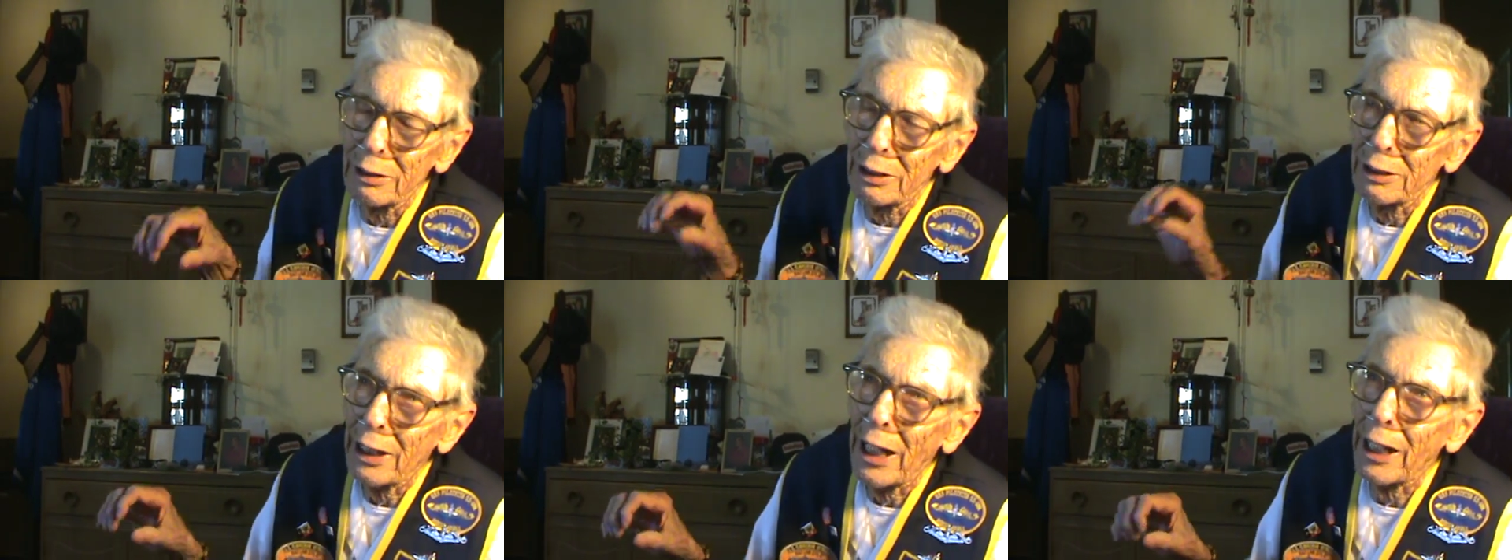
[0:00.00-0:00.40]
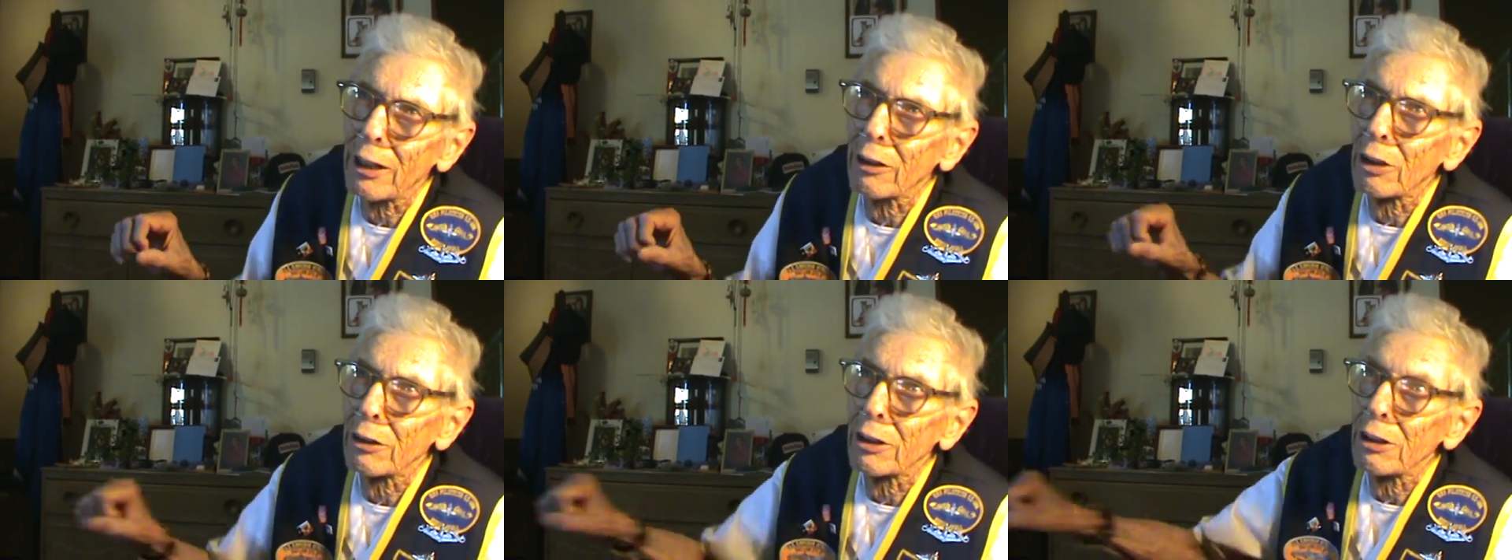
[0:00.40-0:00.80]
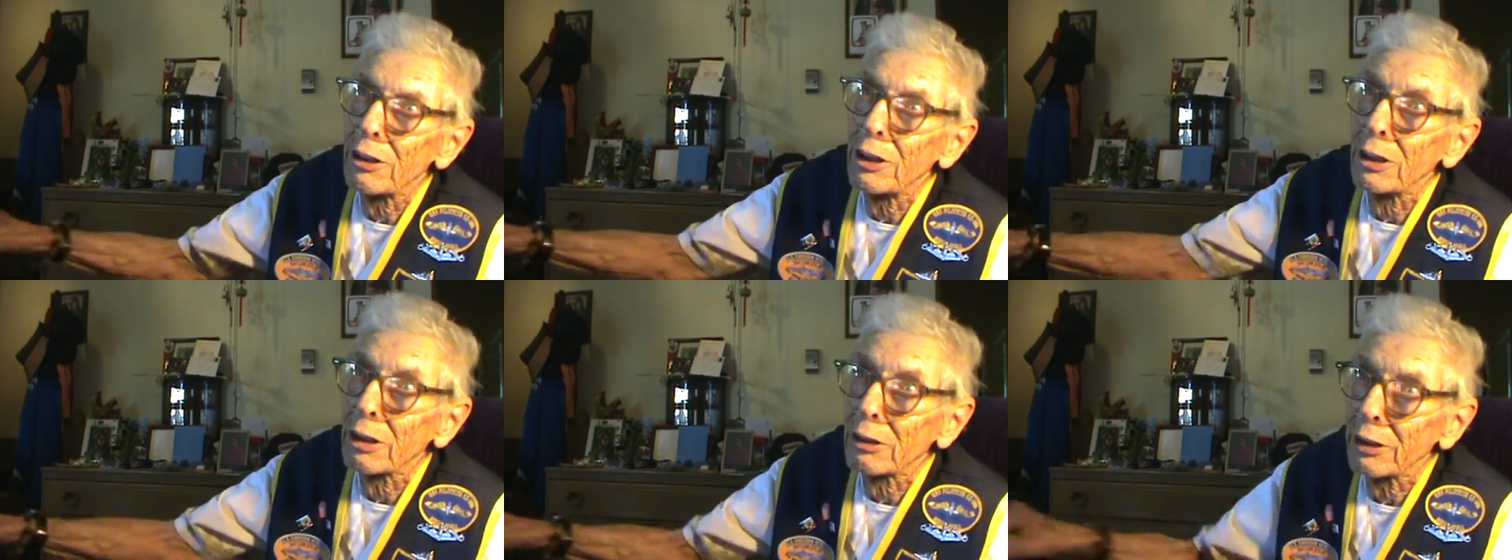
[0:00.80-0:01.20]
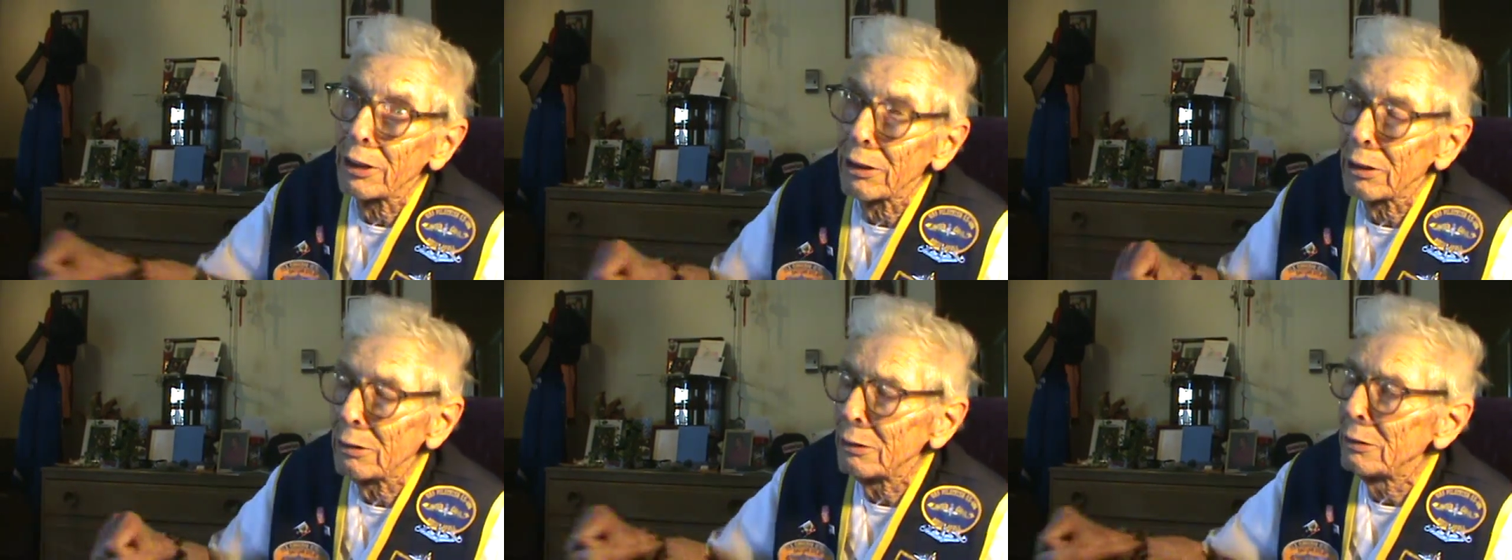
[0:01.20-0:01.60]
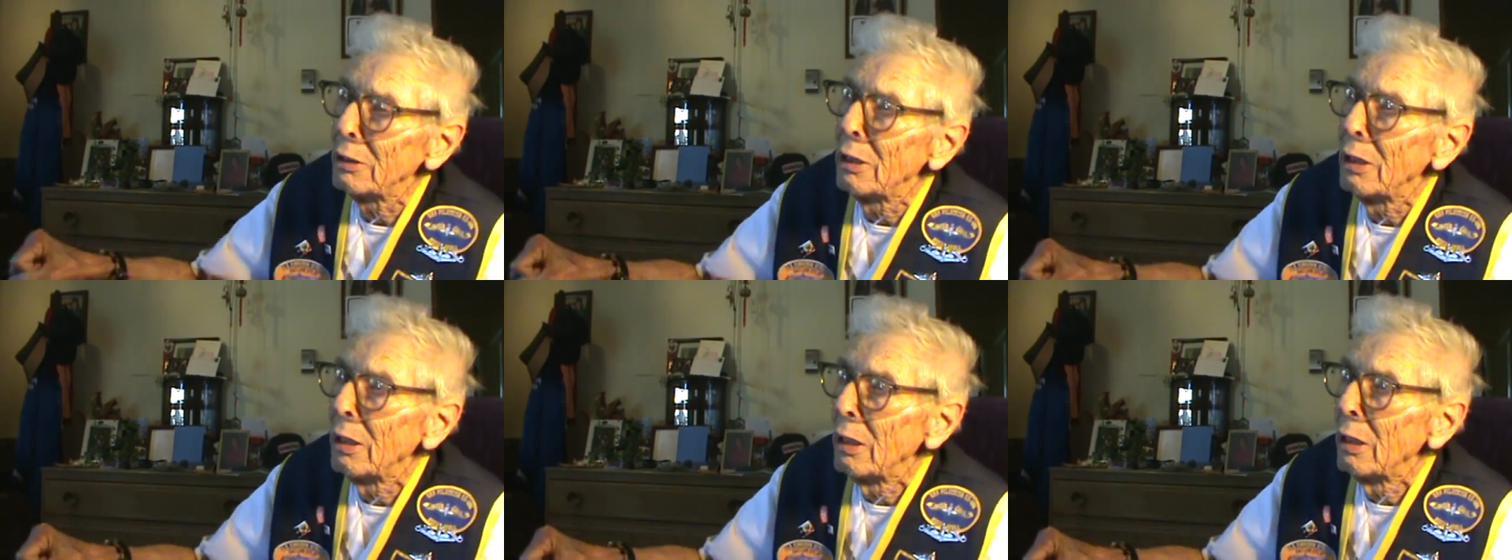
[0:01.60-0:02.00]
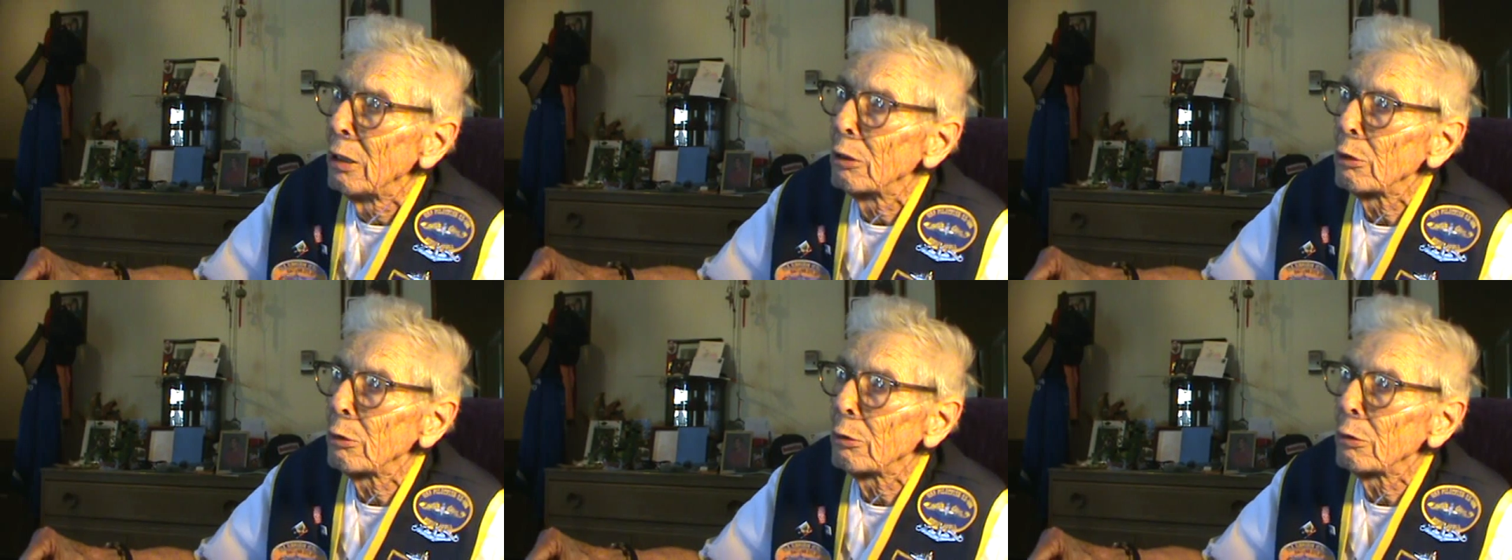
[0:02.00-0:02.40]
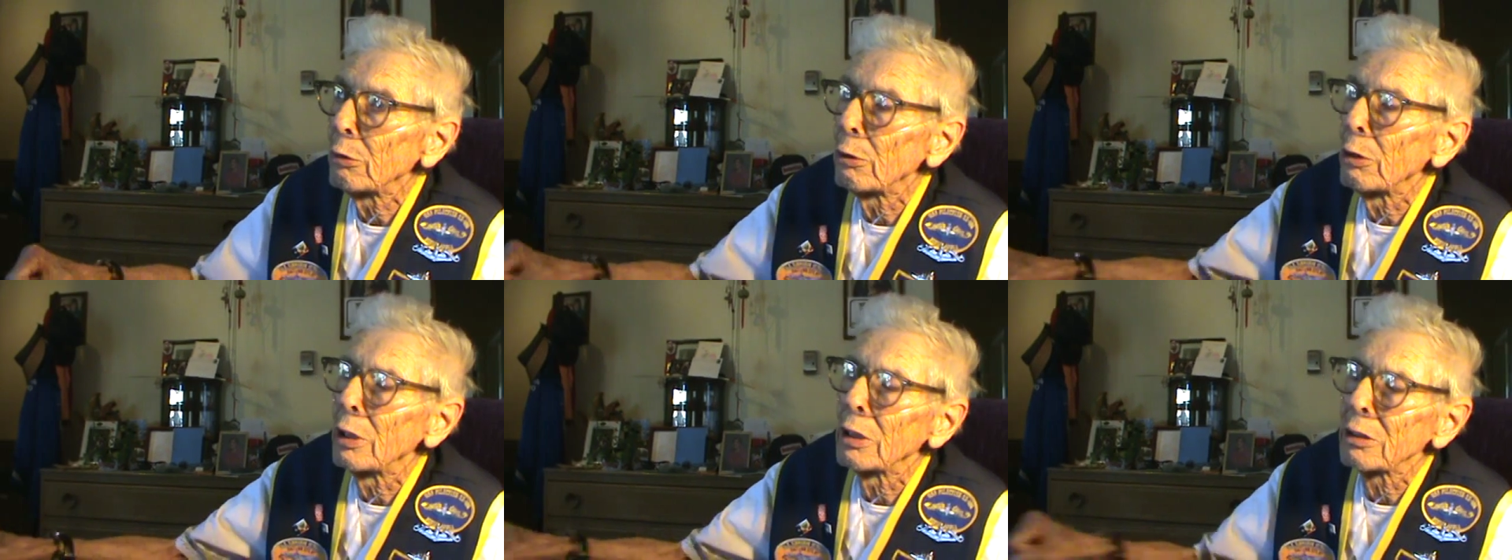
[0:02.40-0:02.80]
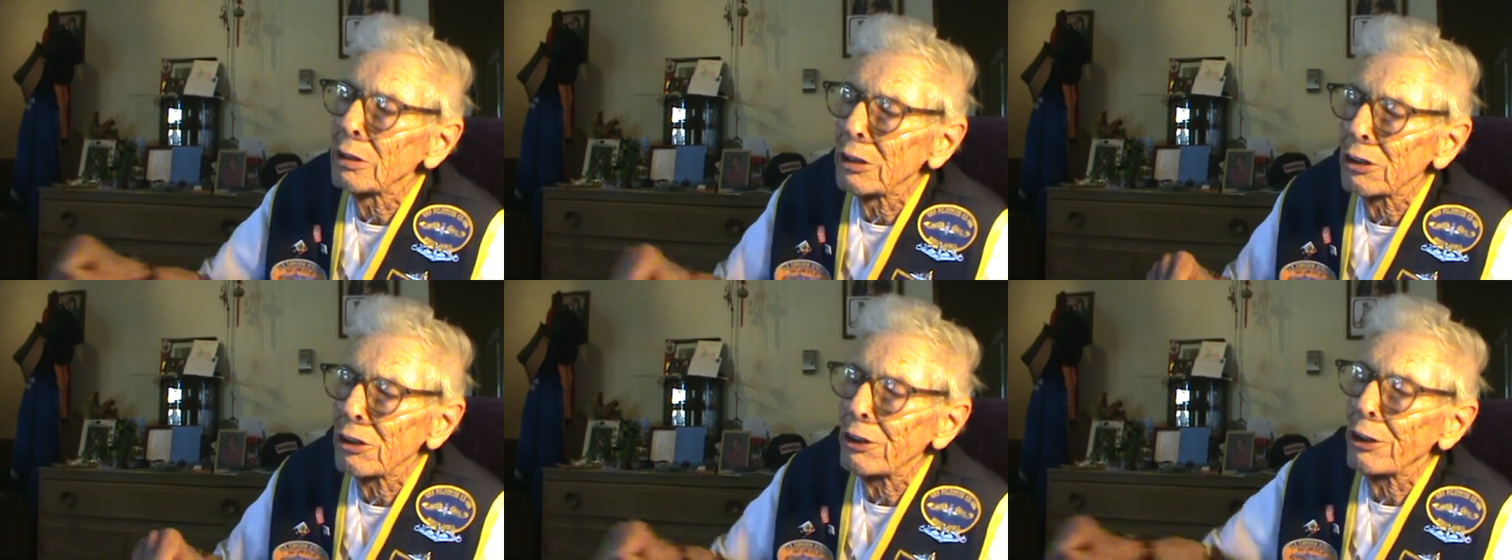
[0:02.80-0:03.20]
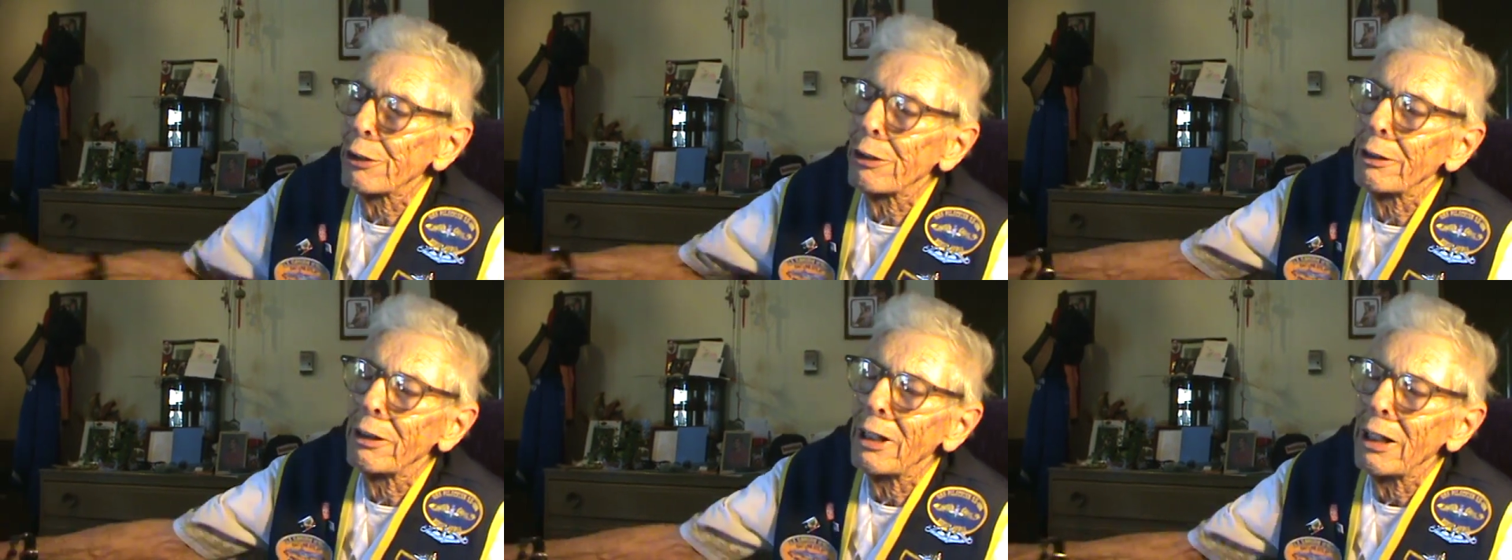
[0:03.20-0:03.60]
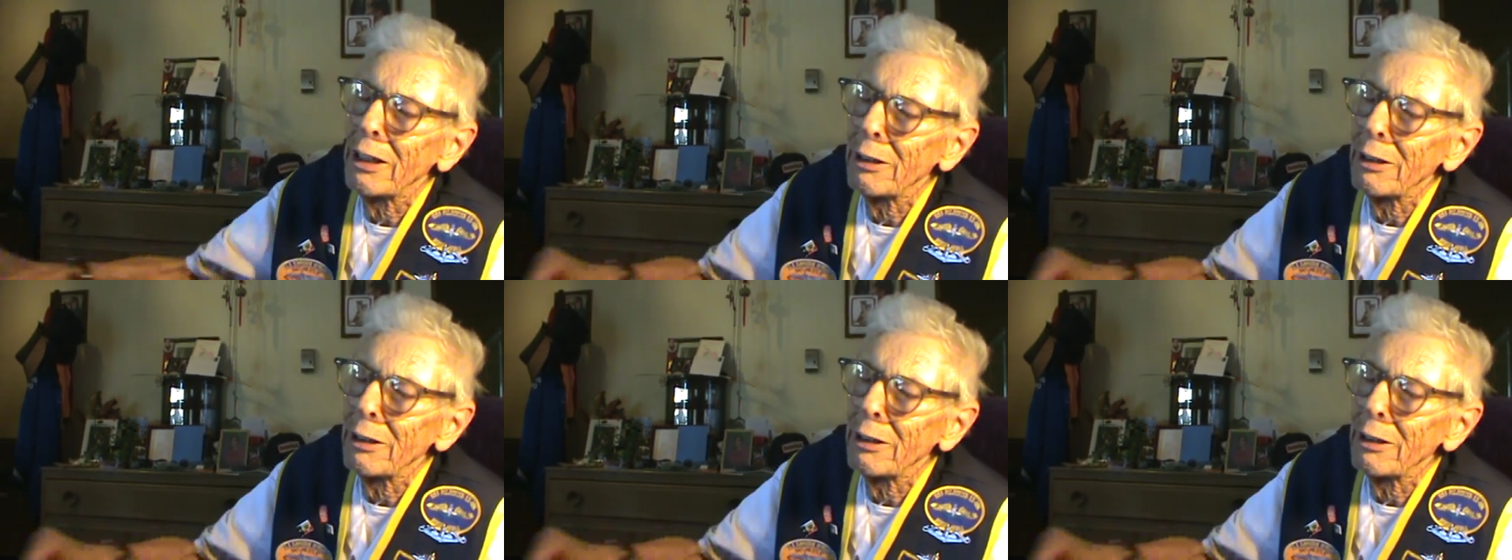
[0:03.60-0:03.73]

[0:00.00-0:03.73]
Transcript: his hand on the tiller, you know, the steering,